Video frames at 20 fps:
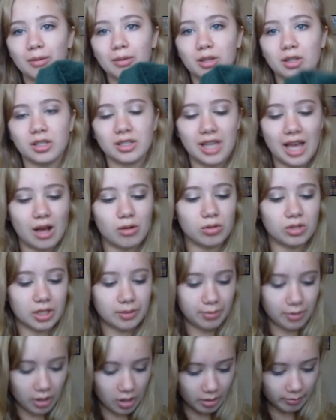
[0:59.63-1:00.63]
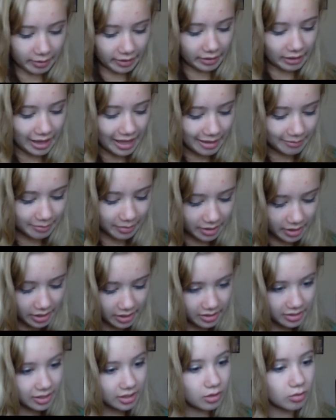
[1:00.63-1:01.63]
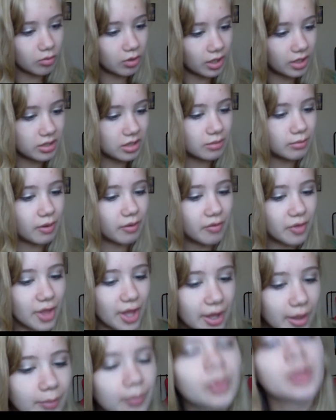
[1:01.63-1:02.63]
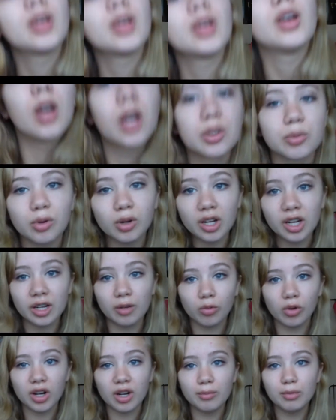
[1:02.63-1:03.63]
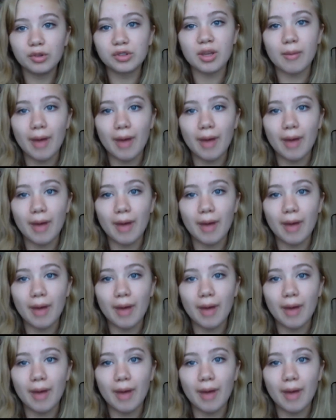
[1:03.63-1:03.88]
a little towel to put on my lap because I don't want some of the... We're gonna move to